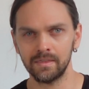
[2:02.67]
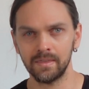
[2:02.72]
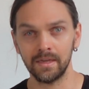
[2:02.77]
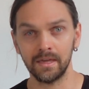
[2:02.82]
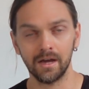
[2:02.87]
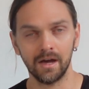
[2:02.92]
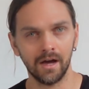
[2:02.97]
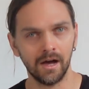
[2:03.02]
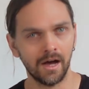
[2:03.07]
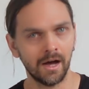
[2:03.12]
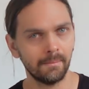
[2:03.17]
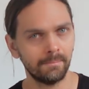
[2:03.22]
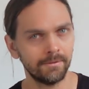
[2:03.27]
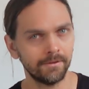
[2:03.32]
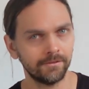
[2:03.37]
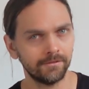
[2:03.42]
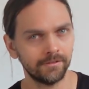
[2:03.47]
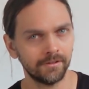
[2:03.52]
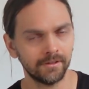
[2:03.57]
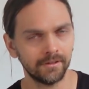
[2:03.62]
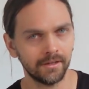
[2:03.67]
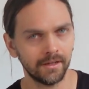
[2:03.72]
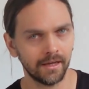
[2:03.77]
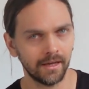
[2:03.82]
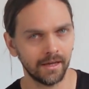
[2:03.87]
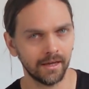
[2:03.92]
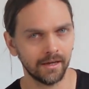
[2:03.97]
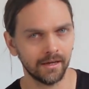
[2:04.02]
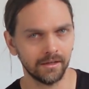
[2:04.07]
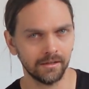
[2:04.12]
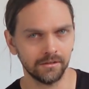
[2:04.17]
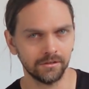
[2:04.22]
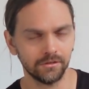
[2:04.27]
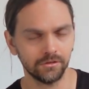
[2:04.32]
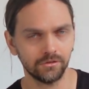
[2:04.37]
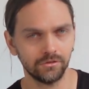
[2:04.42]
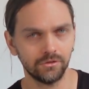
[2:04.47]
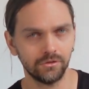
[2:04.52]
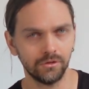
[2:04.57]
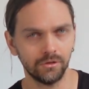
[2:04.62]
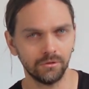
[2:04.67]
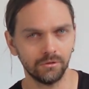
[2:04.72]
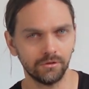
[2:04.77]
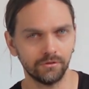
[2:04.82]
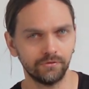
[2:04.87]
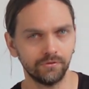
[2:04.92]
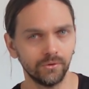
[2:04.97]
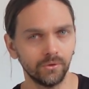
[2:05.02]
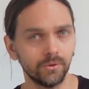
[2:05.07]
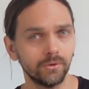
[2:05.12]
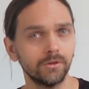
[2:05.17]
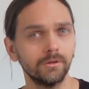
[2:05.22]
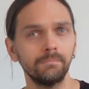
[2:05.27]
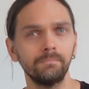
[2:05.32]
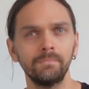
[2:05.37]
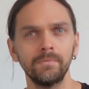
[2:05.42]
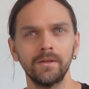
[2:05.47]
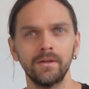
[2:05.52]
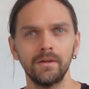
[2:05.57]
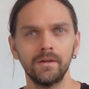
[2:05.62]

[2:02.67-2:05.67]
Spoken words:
the opposite hand to the floor.